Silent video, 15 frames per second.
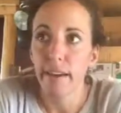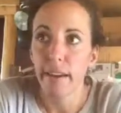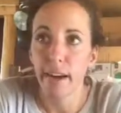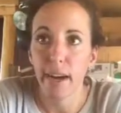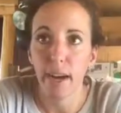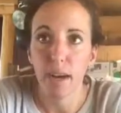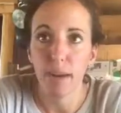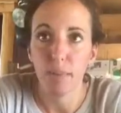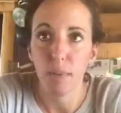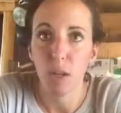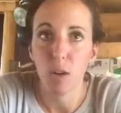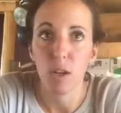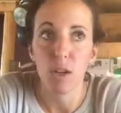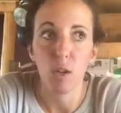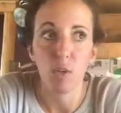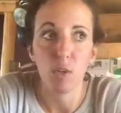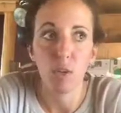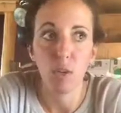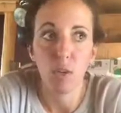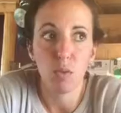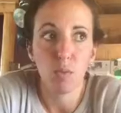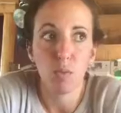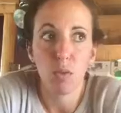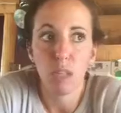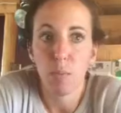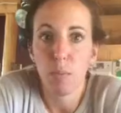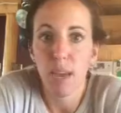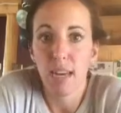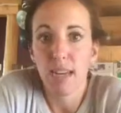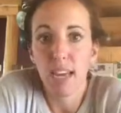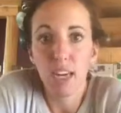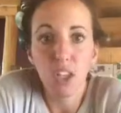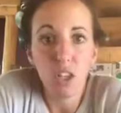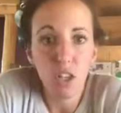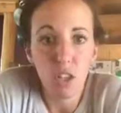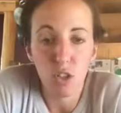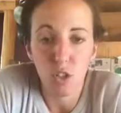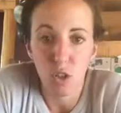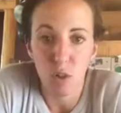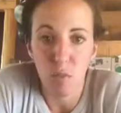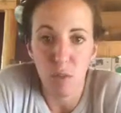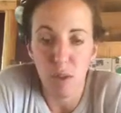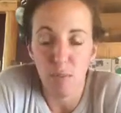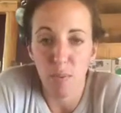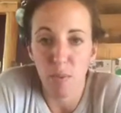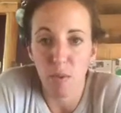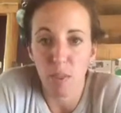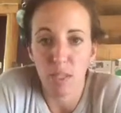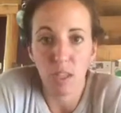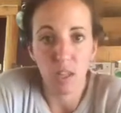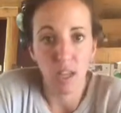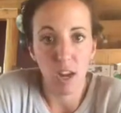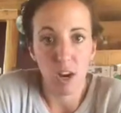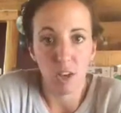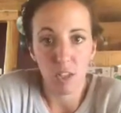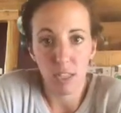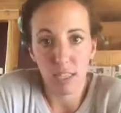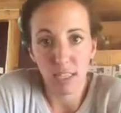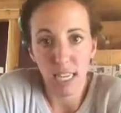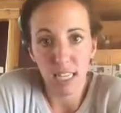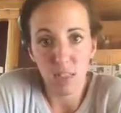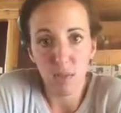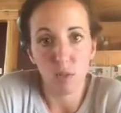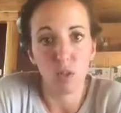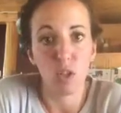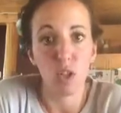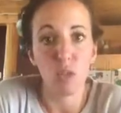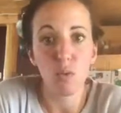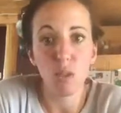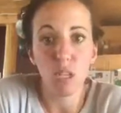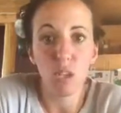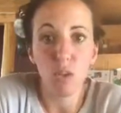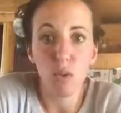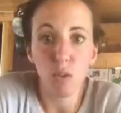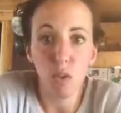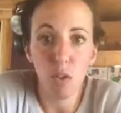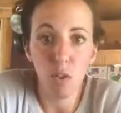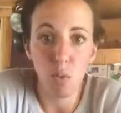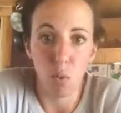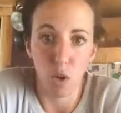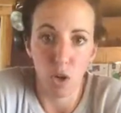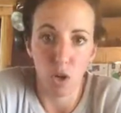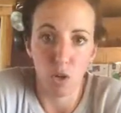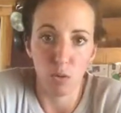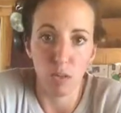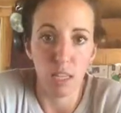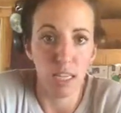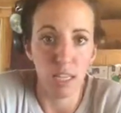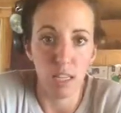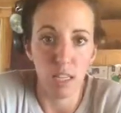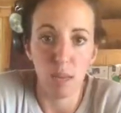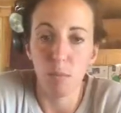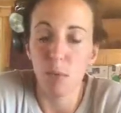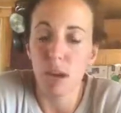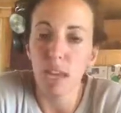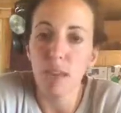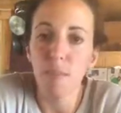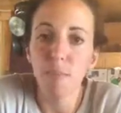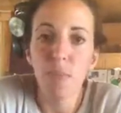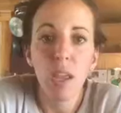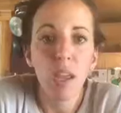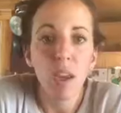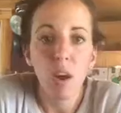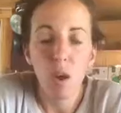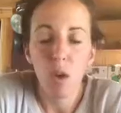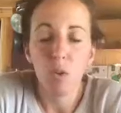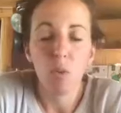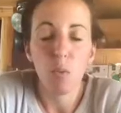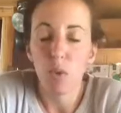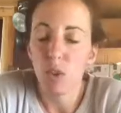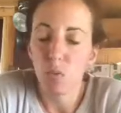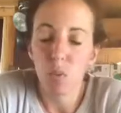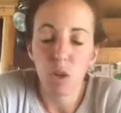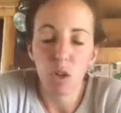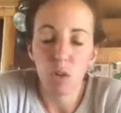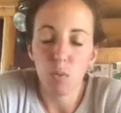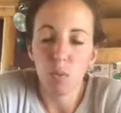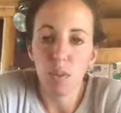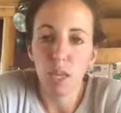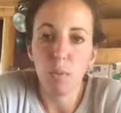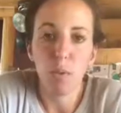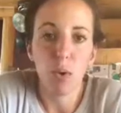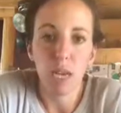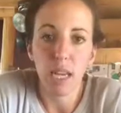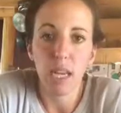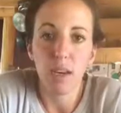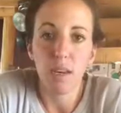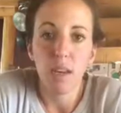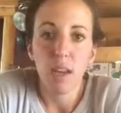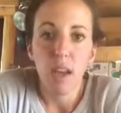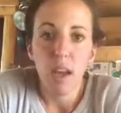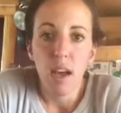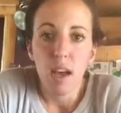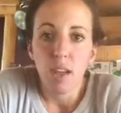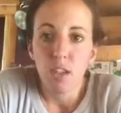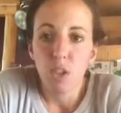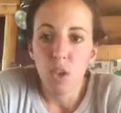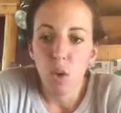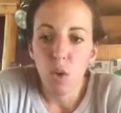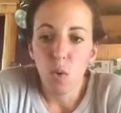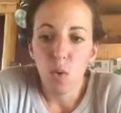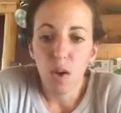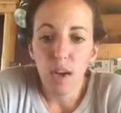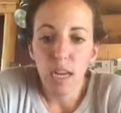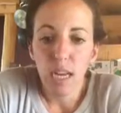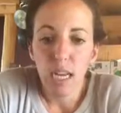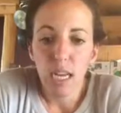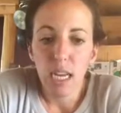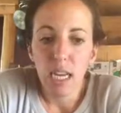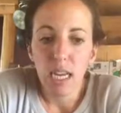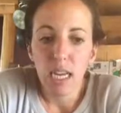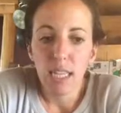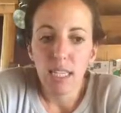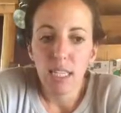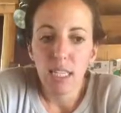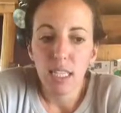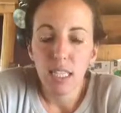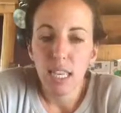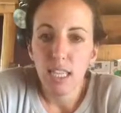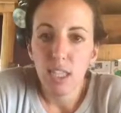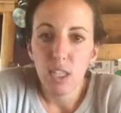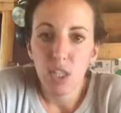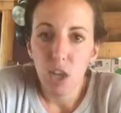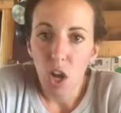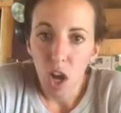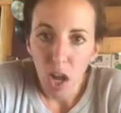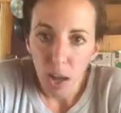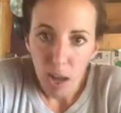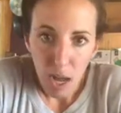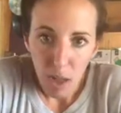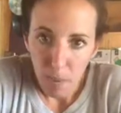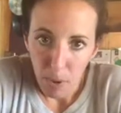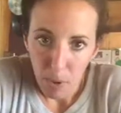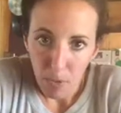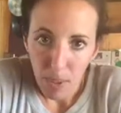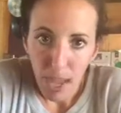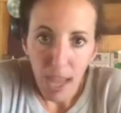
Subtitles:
you don't really pay attention to certain people until they are successful. So you don't really know that the work goes into them, right? Or what the work they put in. So it's not about